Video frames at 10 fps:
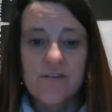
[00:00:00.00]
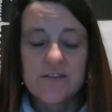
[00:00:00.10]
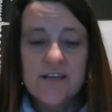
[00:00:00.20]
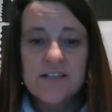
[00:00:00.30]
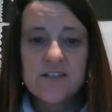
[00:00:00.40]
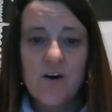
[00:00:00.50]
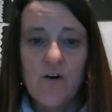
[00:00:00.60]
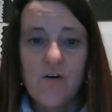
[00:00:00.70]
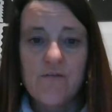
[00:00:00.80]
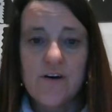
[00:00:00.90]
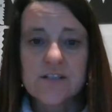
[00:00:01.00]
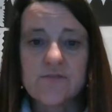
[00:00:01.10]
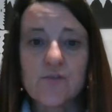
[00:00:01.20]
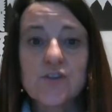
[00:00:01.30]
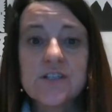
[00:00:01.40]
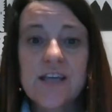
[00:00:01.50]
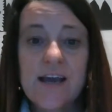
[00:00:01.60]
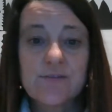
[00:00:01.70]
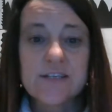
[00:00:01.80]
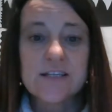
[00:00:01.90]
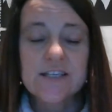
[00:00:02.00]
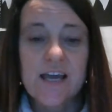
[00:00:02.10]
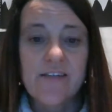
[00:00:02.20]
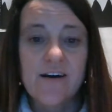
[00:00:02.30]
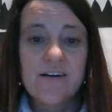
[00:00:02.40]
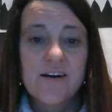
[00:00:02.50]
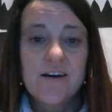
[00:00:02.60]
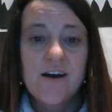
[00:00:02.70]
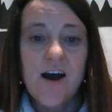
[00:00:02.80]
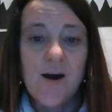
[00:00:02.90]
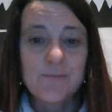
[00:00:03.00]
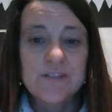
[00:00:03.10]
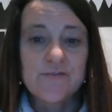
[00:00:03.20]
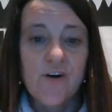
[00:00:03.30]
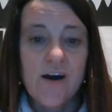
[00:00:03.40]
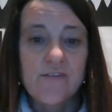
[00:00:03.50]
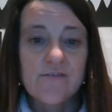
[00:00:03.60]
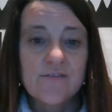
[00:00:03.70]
So let's start off first of all, just counting together up to 5.